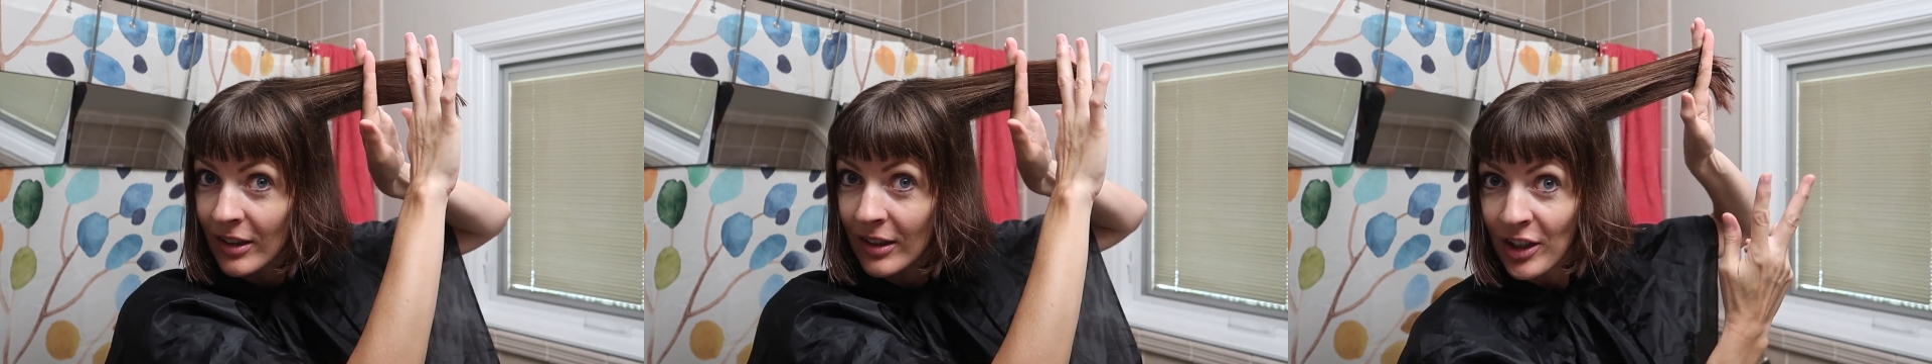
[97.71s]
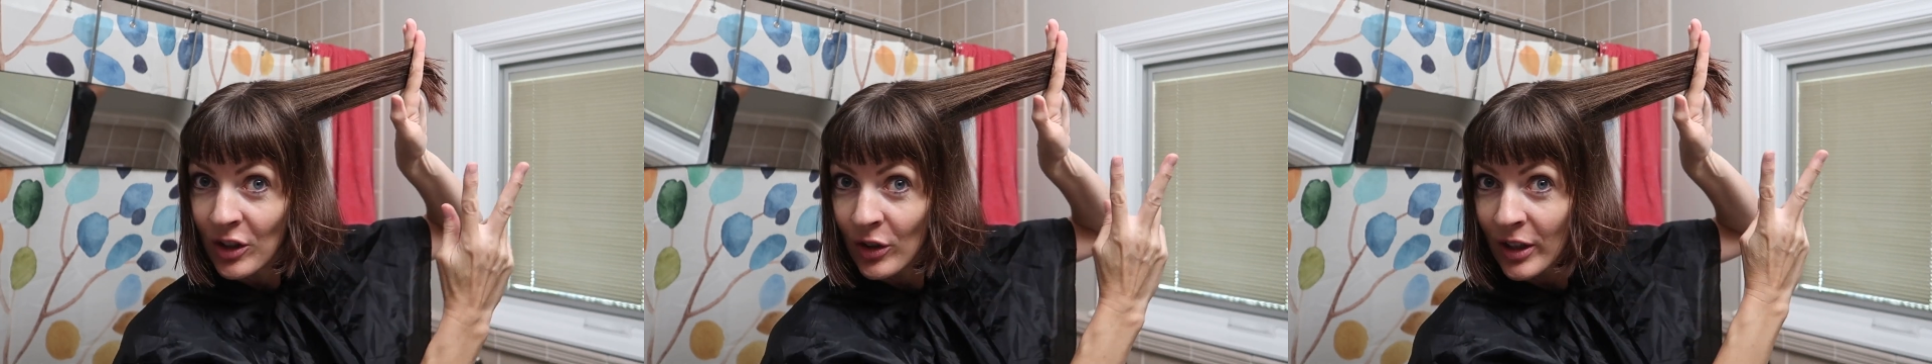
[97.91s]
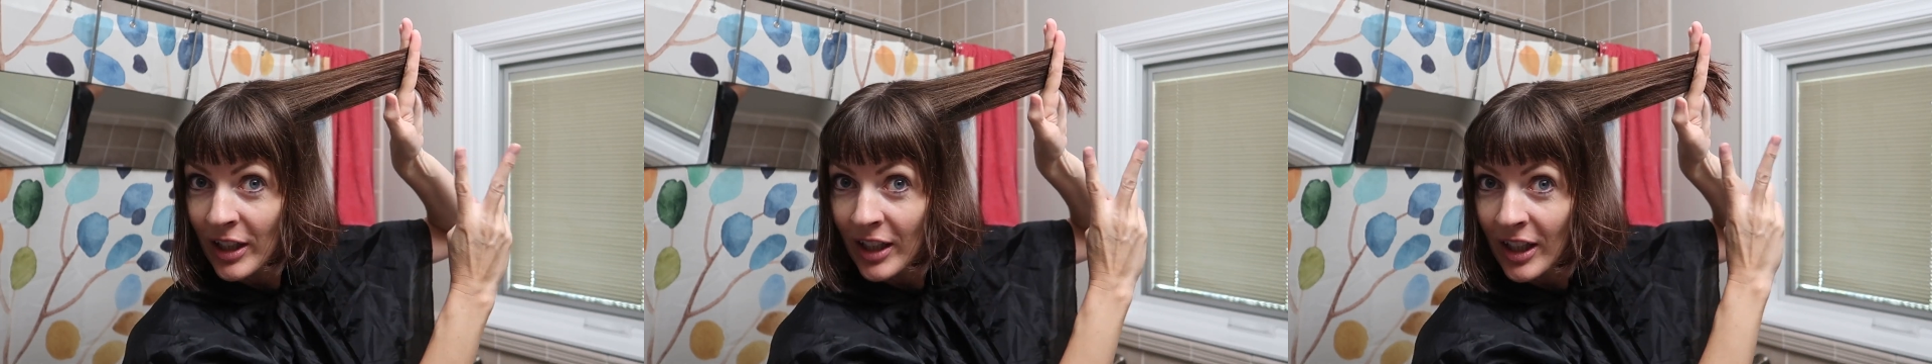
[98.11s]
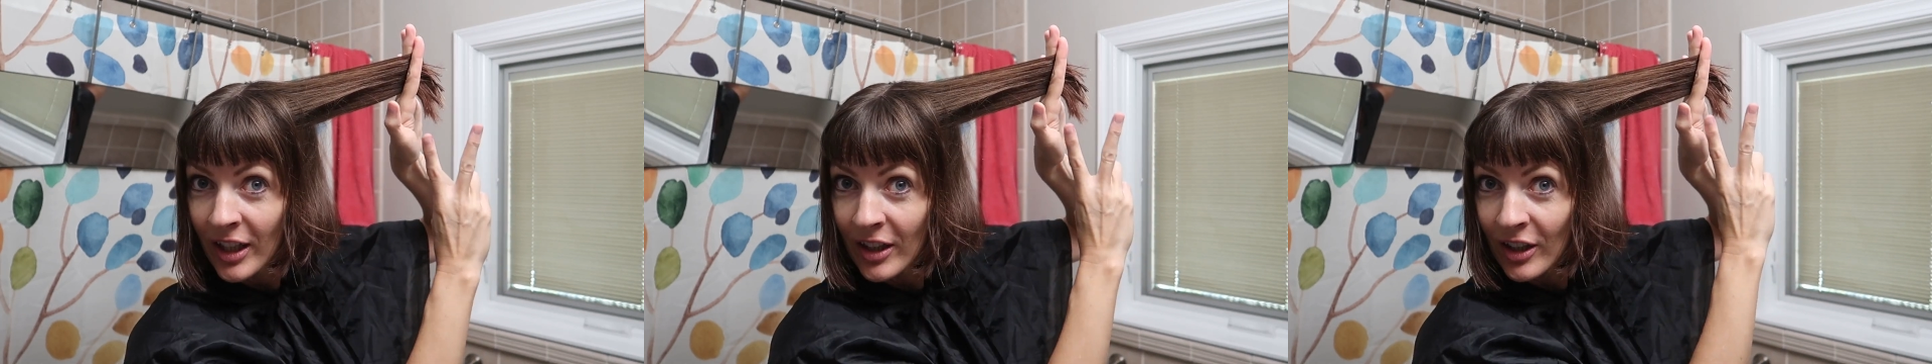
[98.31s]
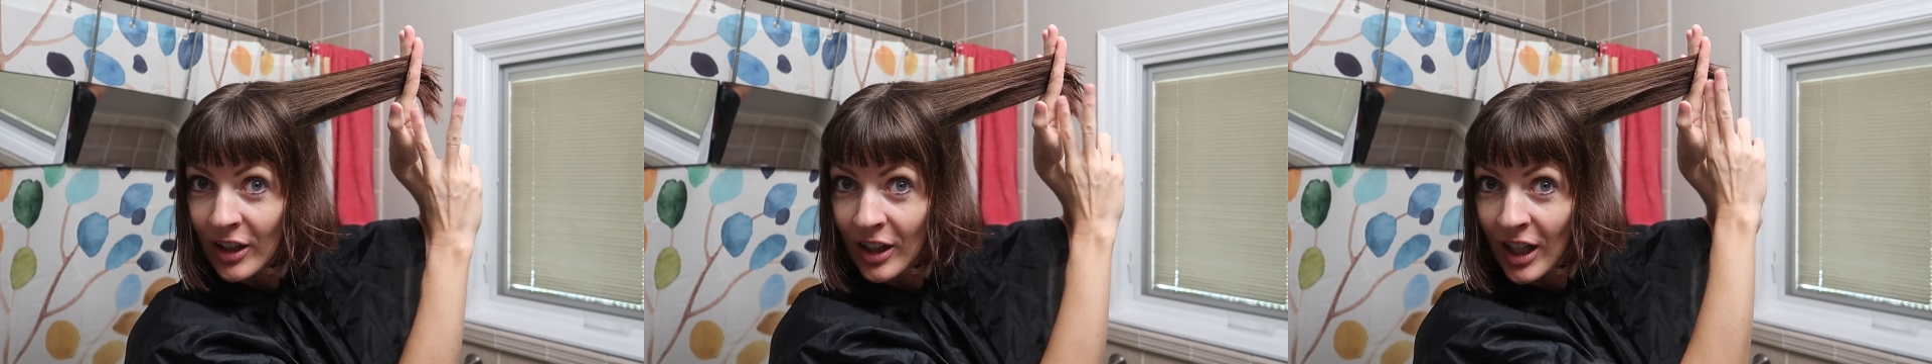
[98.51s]
And you can
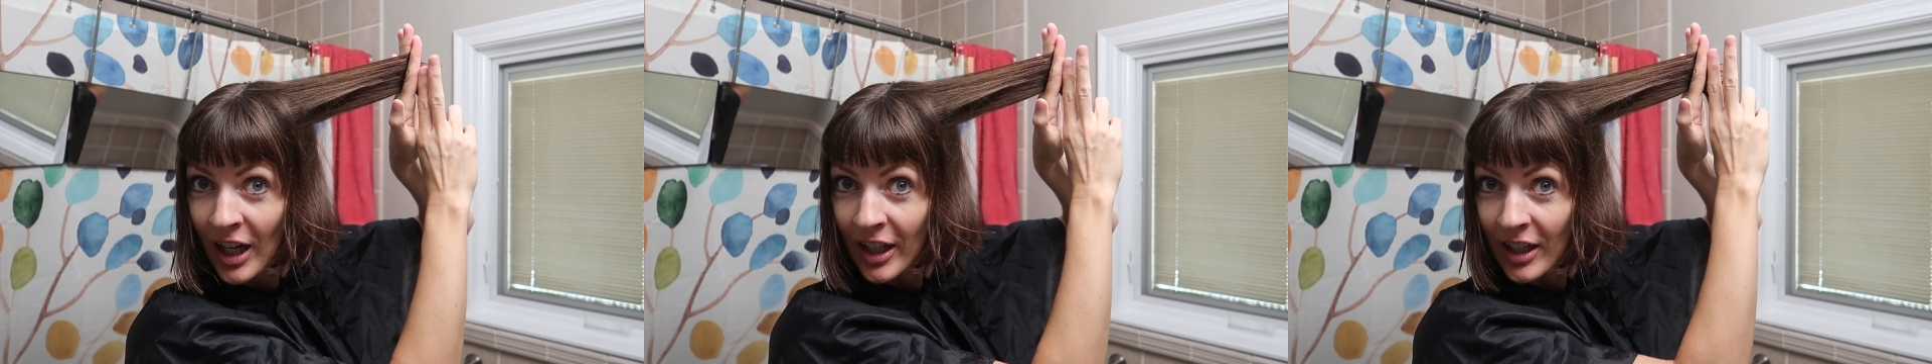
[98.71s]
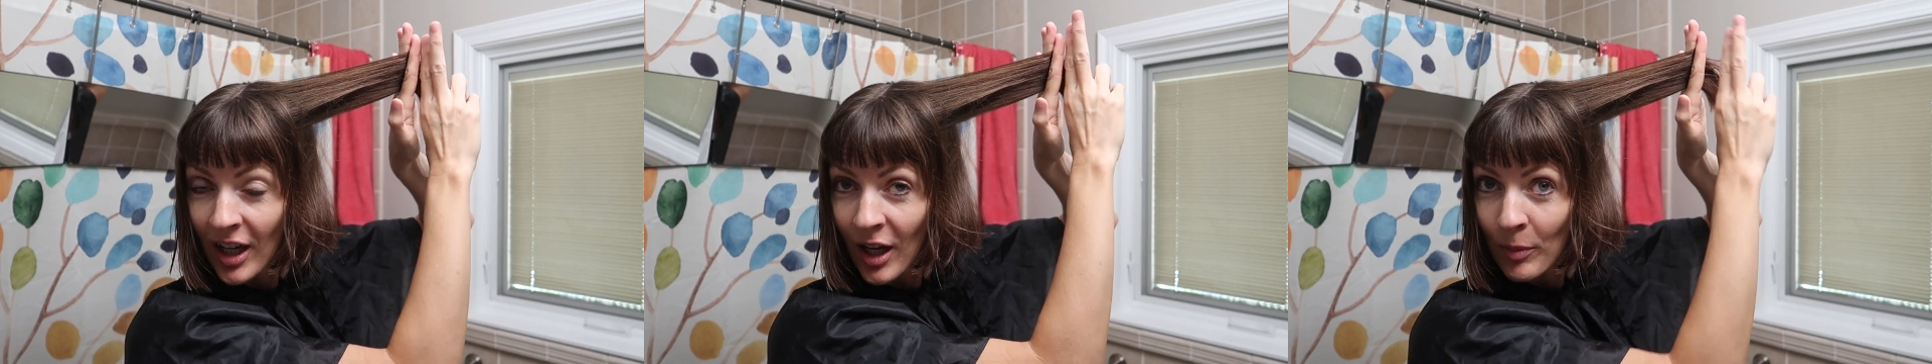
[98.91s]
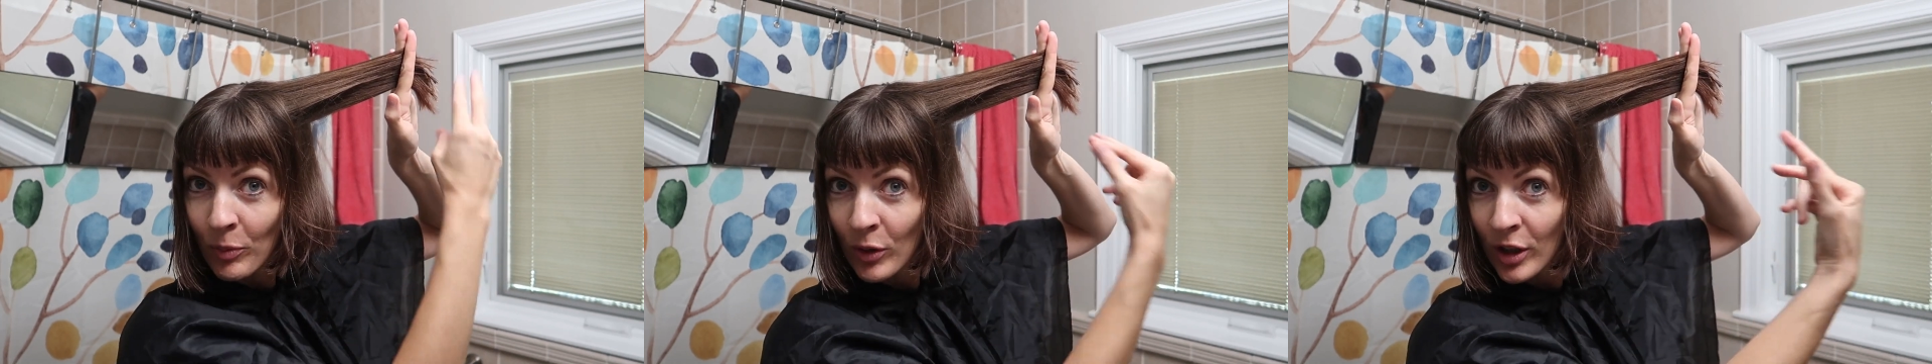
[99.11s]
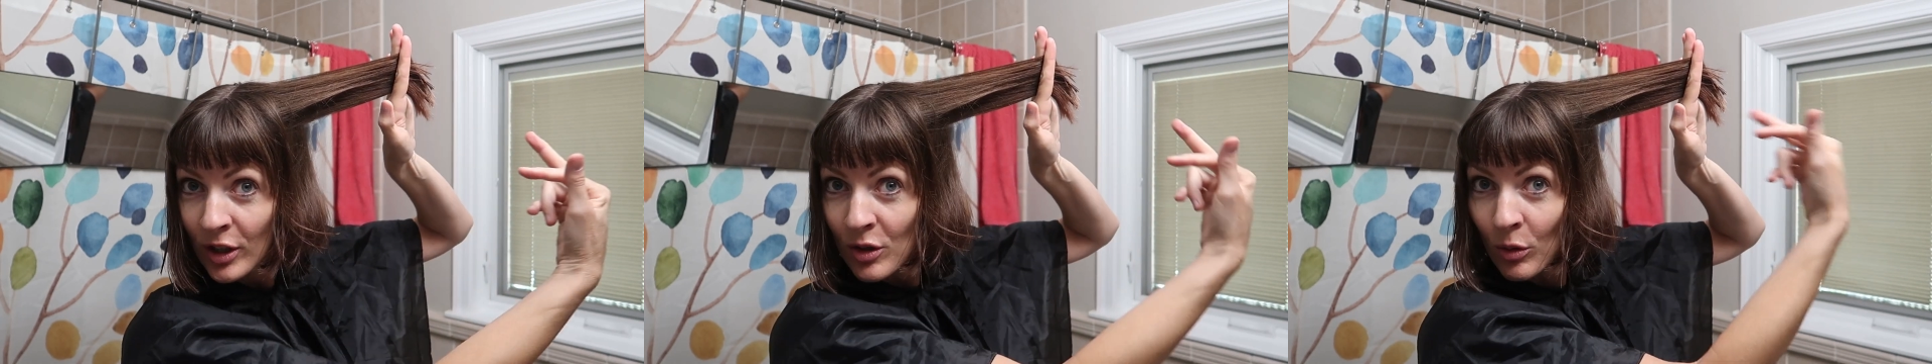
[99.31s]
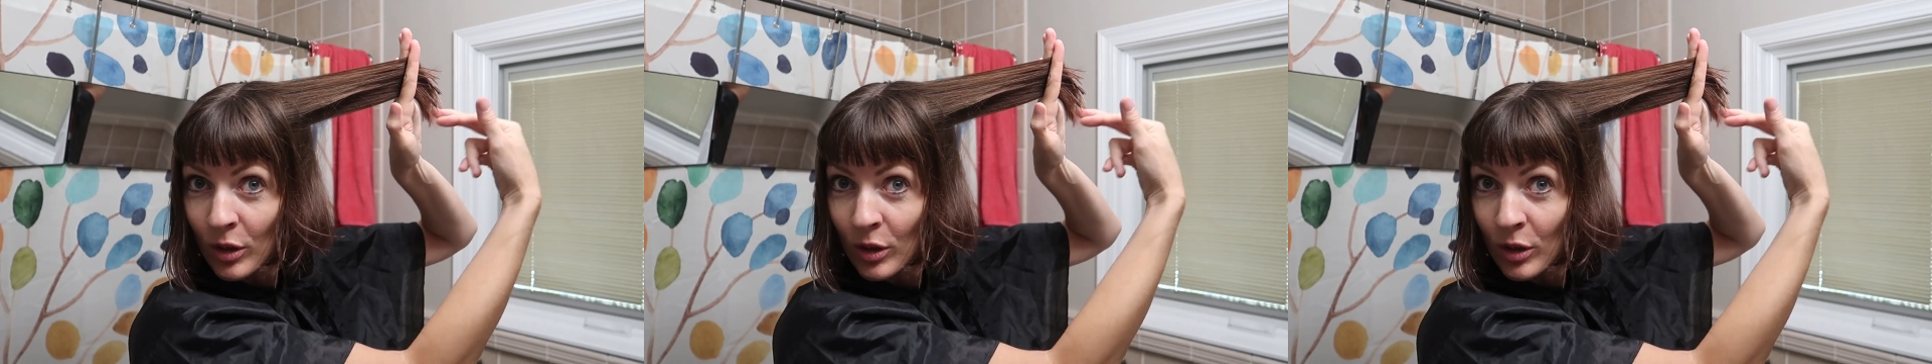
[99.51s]
either cut upwards